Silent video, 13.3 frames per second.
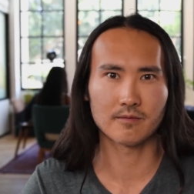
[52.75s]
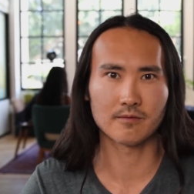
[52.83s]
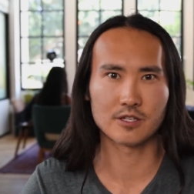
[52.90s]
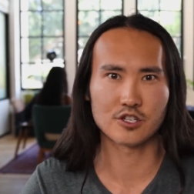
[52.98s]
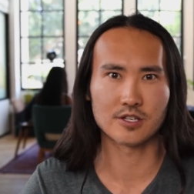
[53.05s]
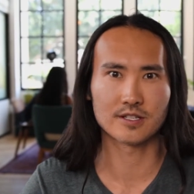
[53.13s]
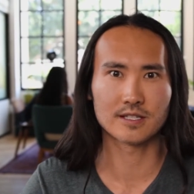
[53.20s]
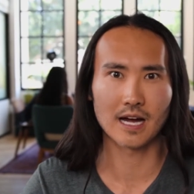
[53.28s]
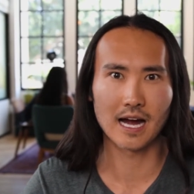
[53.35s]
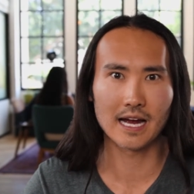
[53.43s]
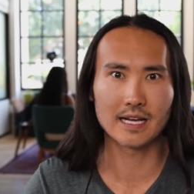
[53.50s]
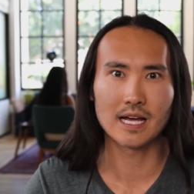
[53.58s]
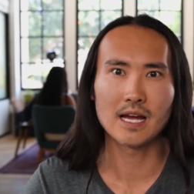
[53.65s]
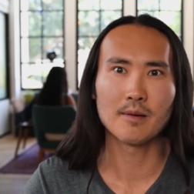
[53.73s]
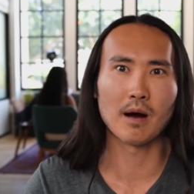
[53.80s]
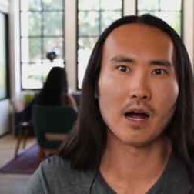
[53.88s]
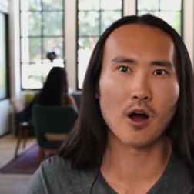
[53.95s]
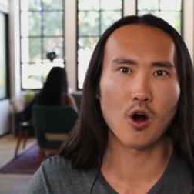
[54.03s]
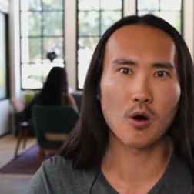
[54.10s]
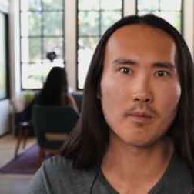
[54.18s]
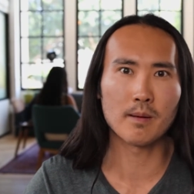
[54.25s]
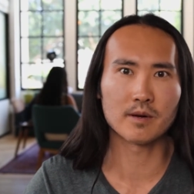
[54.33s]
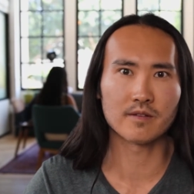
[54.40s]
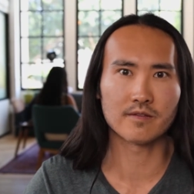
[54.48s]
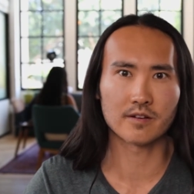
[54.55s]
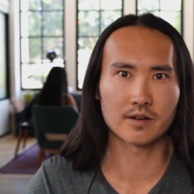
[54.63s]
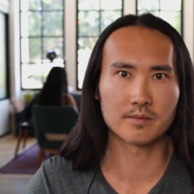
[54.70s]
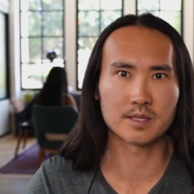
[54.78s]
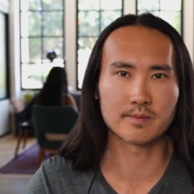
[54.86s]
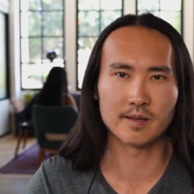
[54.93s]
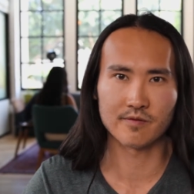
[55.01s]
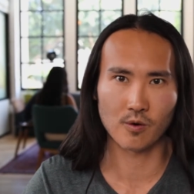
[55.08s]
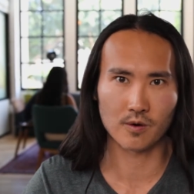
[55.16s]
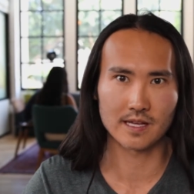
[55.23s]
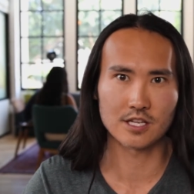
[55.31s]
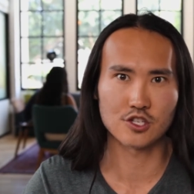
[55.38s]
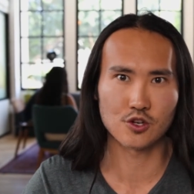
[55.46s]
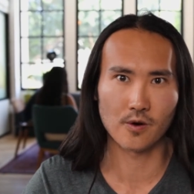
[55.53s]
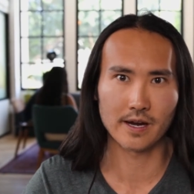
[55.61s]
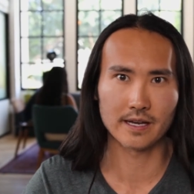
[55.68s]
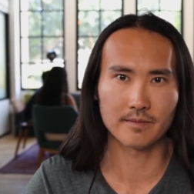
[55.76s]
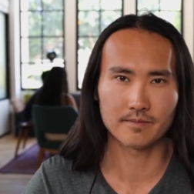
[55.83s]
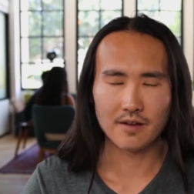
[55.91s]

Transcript: which is signed by all member firms before they join.